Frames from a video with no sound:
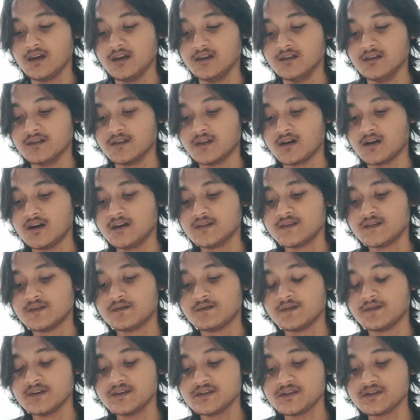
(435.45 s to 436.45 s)
In other
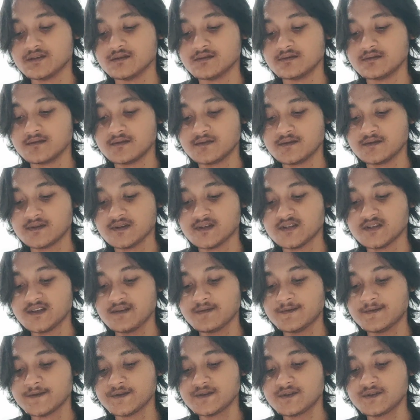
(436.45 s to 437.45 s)
version,
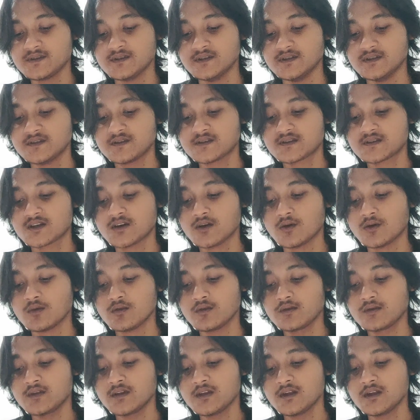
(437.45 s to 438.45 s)
Sisyphus did
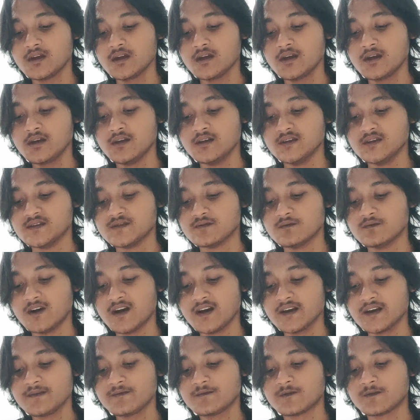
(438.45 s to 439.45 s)
scold his
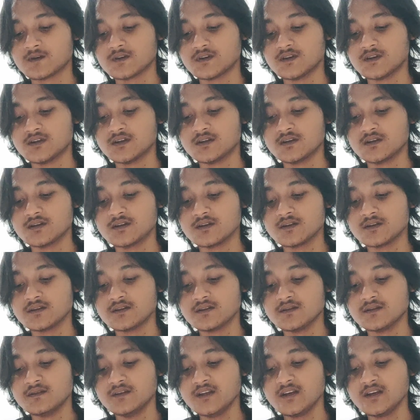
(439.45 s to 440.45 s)
wife for her
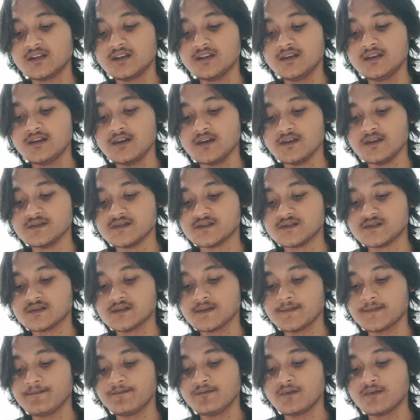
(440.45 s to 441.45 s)

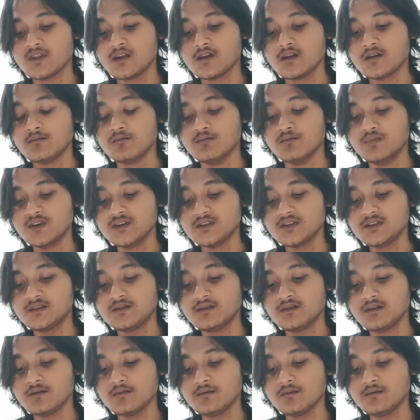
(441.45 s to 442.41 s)
negligence, but